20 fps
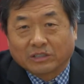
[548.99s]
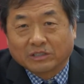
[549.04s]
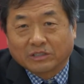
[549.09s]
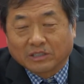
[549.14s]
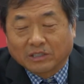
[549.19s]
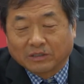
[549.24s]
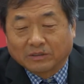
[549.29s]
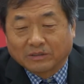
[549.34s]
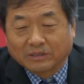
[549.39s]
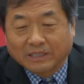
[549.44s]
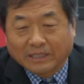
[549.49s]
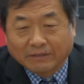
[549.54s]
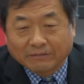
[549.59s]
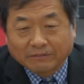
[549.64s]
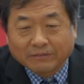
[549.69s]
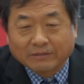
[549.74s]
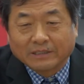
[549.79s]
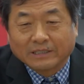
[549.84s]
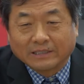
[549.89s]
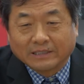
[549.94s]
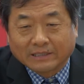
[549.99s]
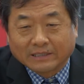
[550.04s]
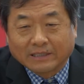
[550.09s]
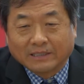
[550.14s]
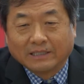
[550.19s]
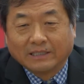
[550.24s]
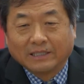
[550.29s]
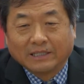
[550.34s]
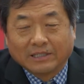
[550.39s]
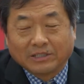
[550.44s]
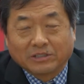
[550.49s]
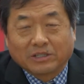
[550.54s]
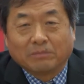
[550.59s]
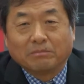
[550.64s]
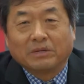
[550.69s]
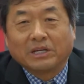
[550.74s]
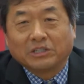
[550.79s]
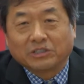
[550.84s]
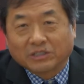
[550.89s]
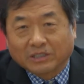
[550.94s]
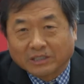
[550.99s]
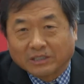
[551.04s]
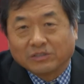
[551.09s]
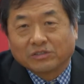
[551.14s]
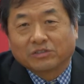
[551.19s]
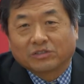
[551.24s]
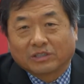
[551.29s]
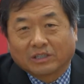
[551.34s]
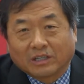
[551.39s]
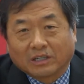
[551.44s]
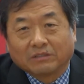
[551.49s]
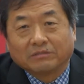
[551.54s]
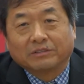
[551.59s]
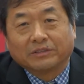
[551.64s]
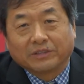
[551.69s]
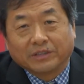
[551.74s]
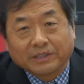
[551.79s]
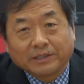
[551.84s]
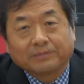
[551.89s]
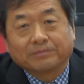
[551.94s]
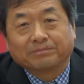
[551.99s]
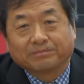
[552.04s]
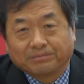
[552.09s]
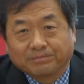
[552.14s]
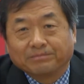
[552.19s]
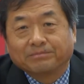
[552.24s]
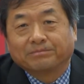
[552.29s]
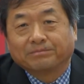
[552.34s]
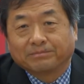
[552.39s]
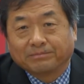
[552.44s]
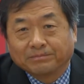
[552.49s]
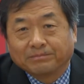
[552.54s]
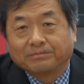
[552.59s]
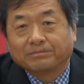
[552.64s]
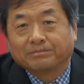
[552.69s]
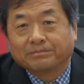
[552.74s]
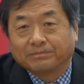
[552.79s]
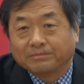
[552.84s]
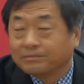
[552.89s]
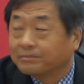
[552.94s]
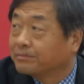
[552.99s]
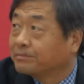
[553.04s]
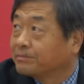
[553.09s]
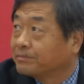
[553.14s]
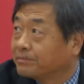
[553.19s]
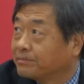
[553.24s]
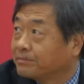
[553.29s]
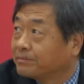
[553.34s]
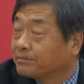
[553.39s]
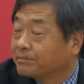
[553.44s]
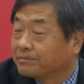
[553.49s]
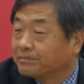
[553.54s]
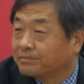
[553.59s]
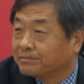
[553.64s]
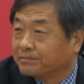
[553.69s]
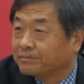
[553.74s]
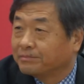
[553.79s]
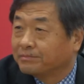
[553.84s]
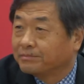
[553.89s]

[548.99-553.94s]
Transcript: So definitely it's a, it's a major concern over there. Yeah, and having the